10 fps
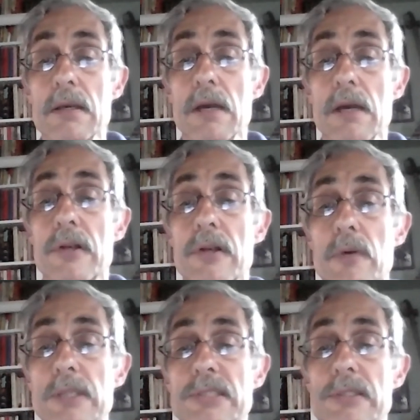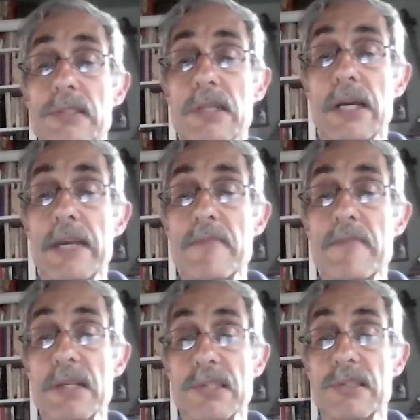other questions that I have
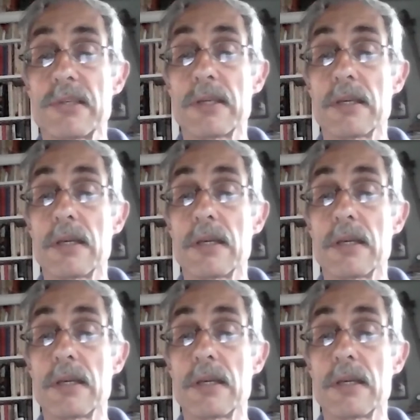missed?